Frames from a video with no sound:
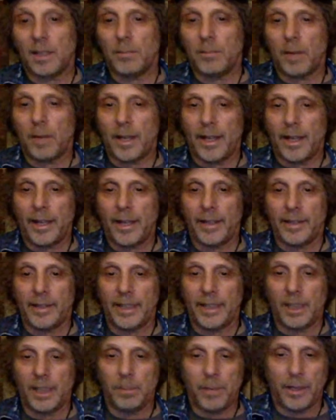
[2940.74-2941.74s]
my
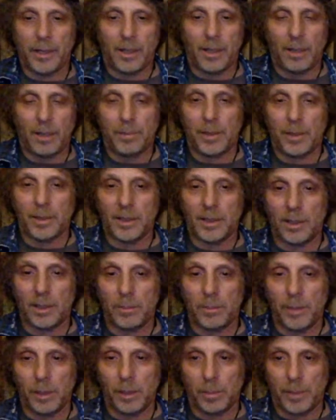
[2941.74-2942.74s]
lead pickup. Here's in the
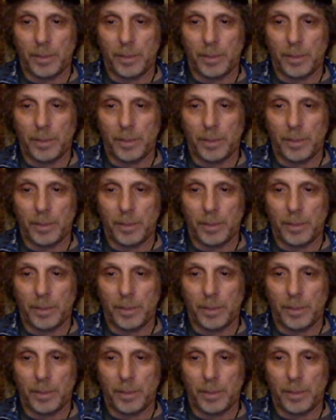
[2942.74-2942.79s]
middle